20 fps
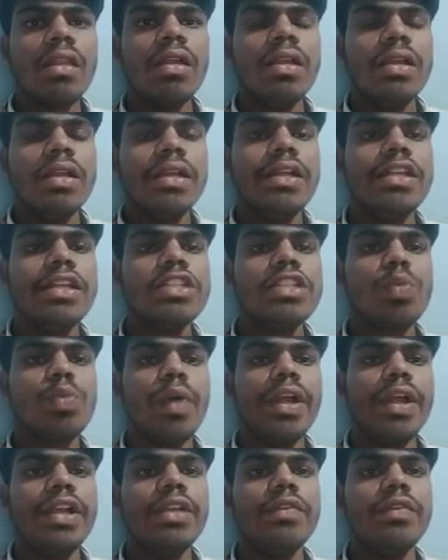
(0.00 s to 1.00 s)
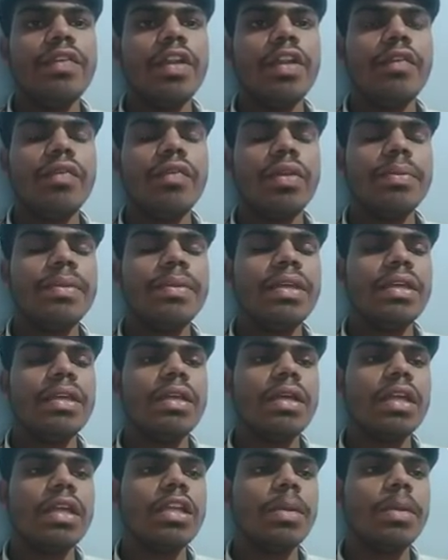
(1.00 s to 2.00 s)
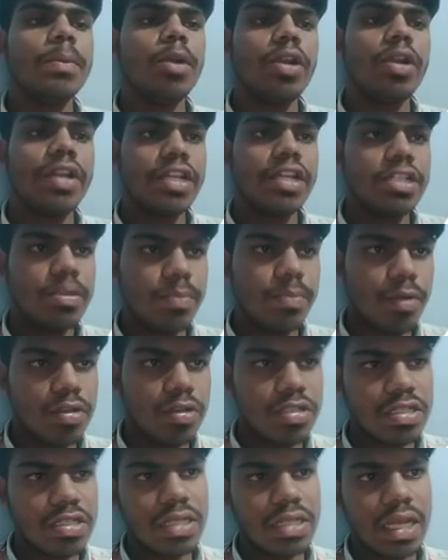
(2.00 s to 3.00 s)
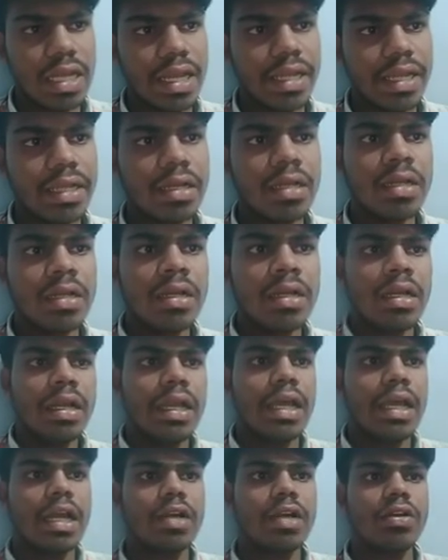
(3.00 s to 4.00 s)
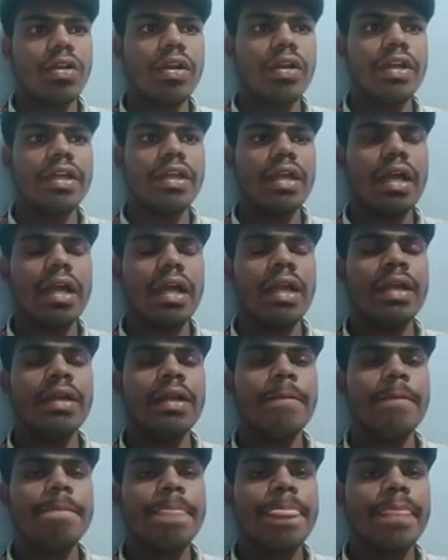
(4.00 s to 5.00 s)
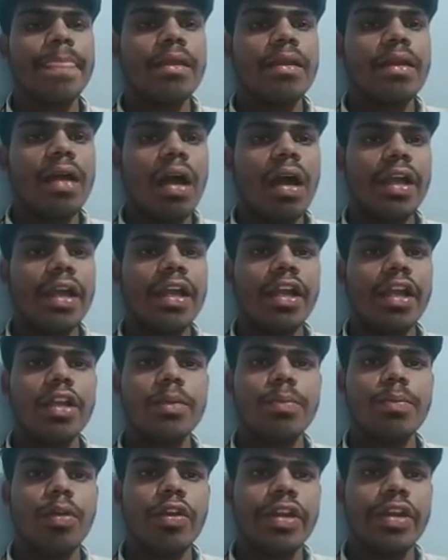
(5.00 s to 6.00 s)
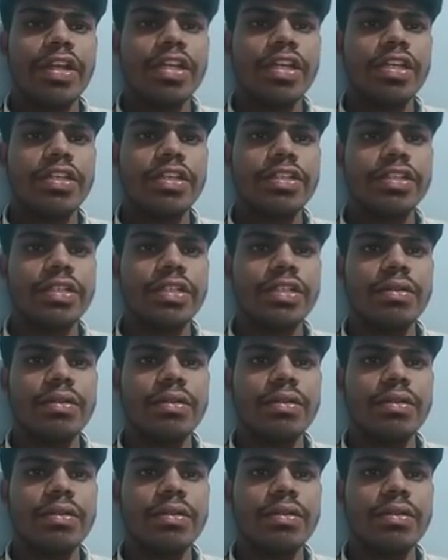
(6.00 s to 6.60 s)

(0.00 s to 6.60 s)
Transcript: it is quite different from the other polarization process like electronic and ionic polarization,